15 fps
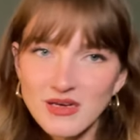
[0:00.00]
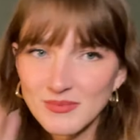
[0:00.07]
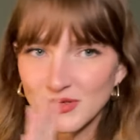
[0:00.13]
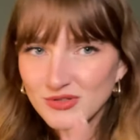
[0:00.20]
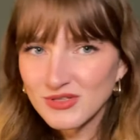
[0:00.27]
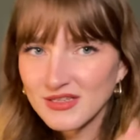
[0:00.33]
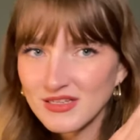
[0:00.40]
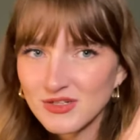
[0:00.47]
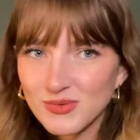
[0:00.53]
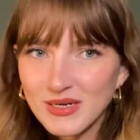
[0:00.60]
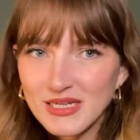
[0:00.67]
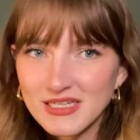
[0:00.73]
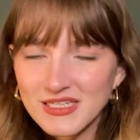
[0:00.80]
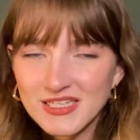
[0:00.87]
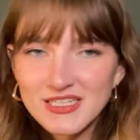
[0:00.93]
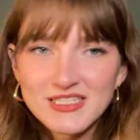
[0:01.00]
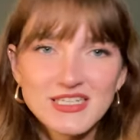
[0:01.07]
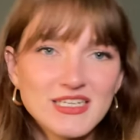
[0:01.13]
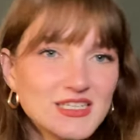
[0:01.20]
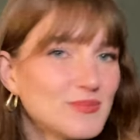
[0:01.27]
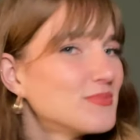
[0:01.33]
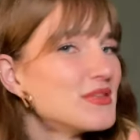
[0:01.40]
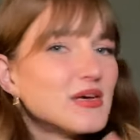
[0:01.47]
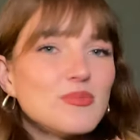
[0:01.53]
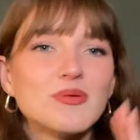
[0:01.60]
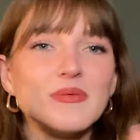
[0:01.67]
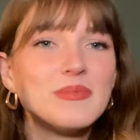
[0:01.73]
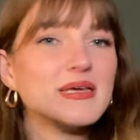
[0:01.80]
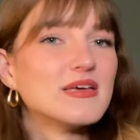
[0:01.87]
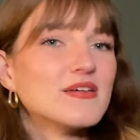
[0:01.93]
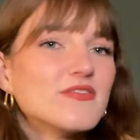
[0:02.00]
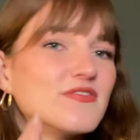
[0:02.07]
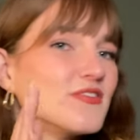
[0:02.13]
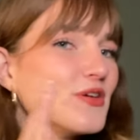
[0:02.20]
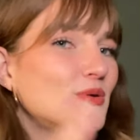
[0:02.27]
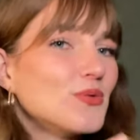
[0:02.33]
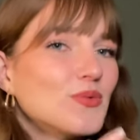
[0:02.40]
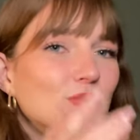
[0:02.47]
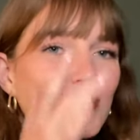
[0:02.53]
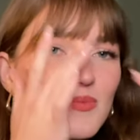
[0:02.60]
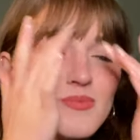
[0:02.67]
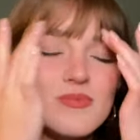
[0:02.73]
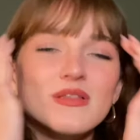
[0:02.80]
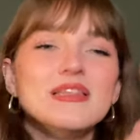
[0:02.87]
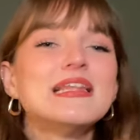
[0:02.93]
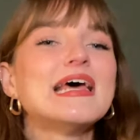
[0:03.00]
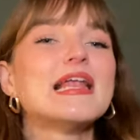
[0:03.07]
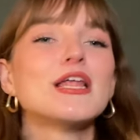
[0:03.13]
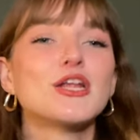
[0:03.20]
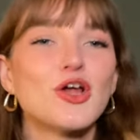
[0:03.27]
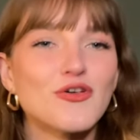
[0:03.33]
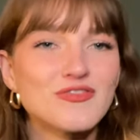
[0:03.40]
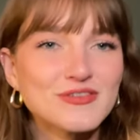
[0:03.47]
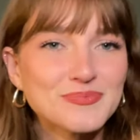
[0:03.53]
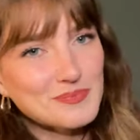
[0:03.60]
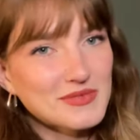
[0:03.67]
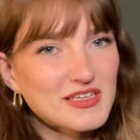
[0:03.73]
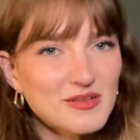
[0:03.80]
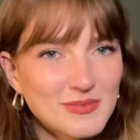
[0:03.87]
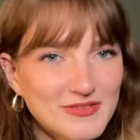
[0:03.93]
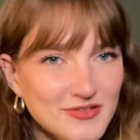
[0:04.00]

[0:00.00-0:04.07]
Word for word: I'm usually the 20 to 30, but there'll probably be a few little and often. It'll be